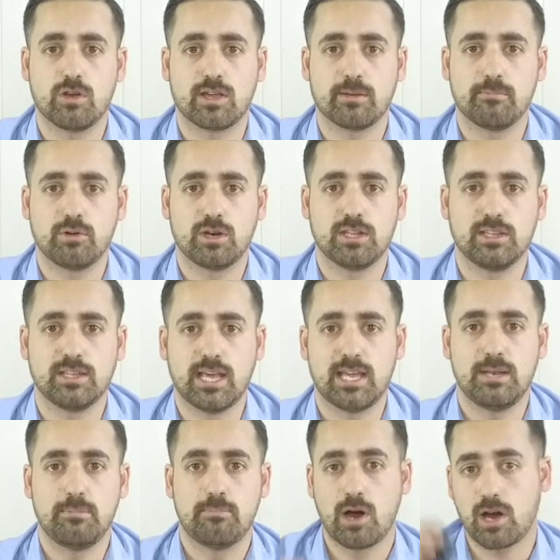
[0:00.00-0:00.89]
You can put it in
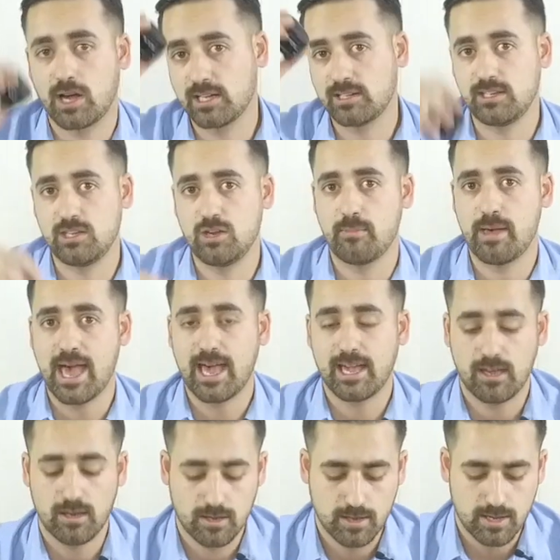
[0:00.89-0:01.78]
any pocket in your
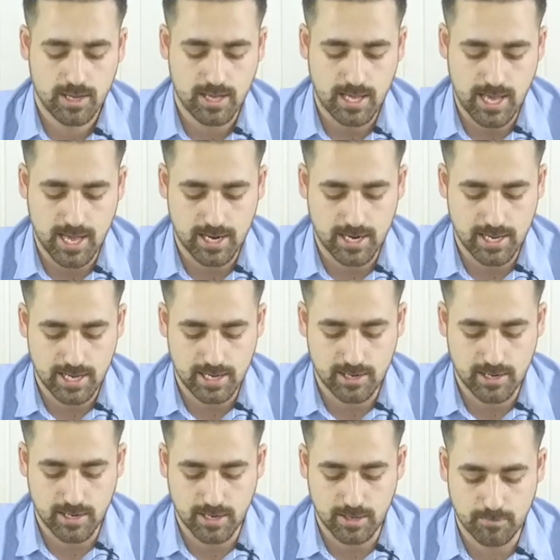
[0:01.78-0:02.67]
bag, and
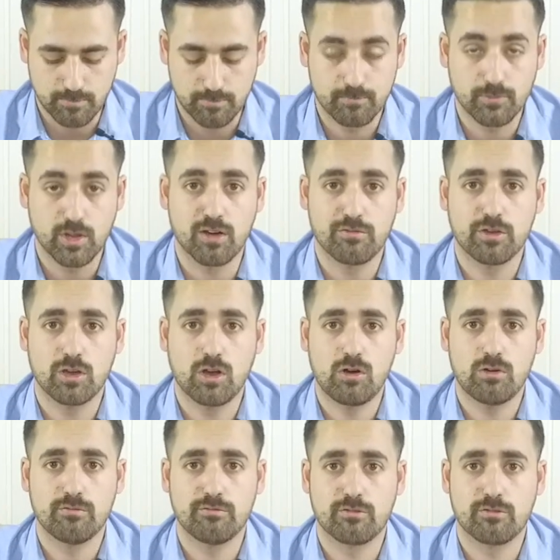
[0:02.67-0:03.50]
then um, off you go.